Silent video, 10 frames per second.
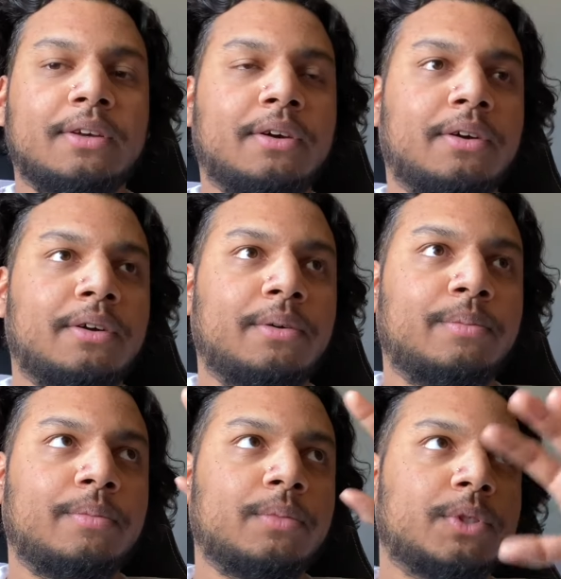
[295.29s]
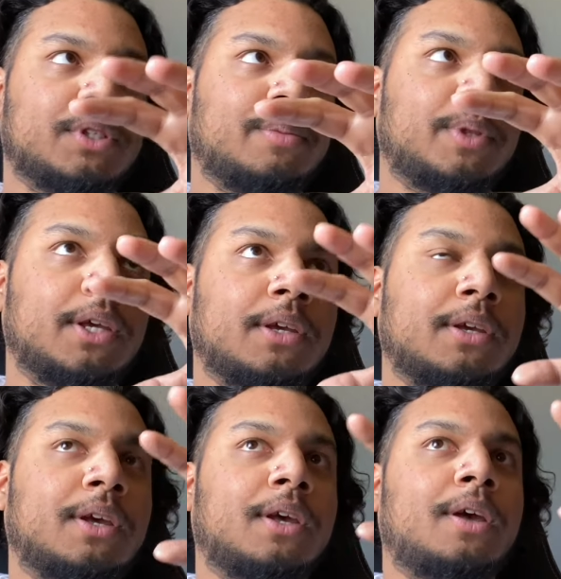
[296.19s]

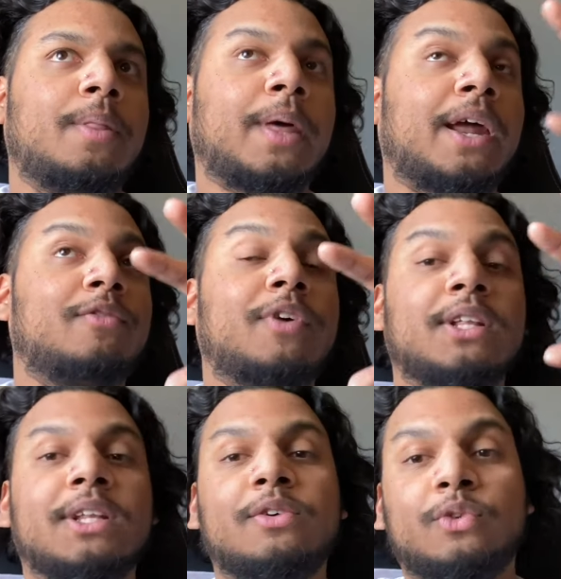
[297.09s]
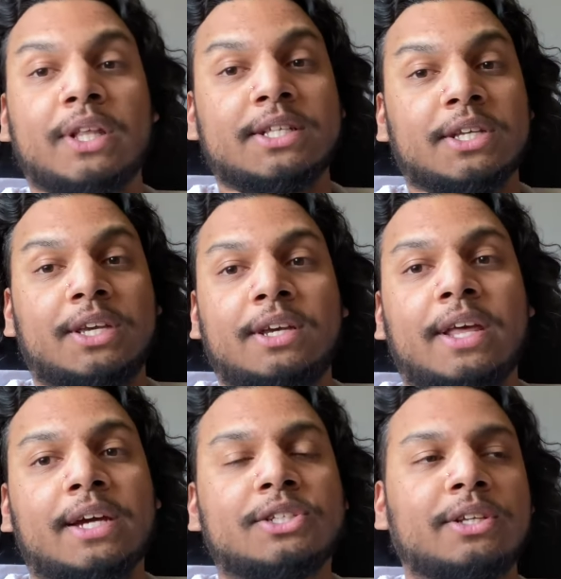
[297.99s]
Something that I fell in love with as a
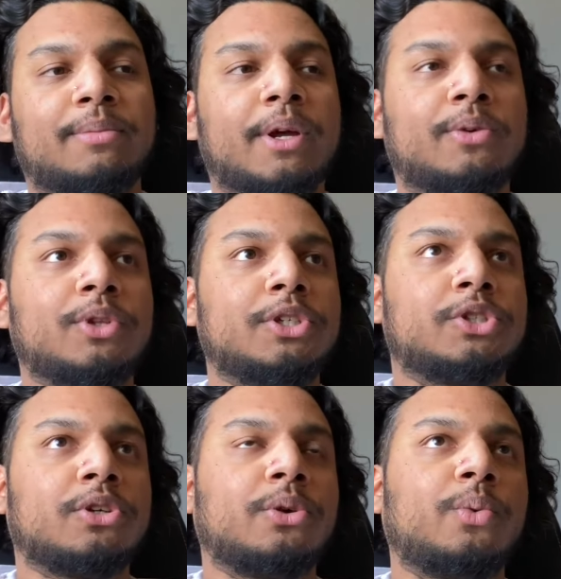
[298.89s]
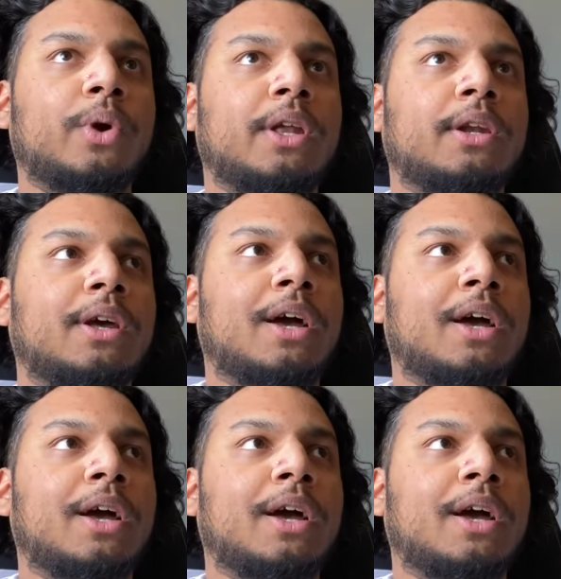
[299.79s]
kid, actually. I'm not really sure when